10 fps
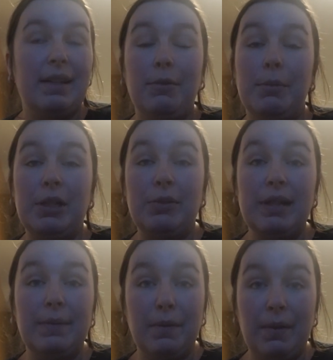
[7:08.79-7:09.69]
I've not been
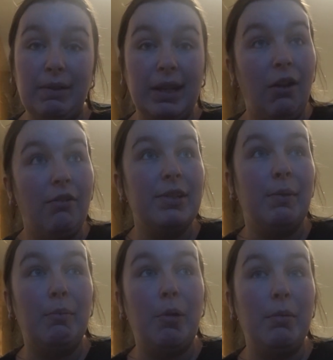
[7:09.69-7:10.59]
using it for very long, so
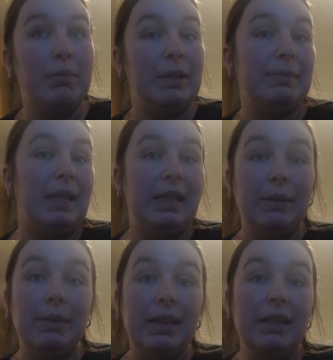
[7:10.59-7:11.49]
I'll probably update
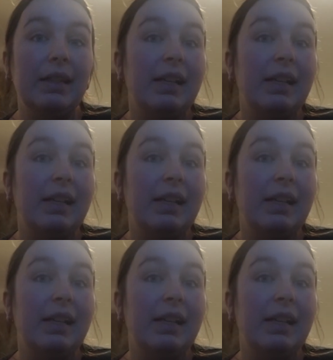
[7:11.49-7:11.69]
you in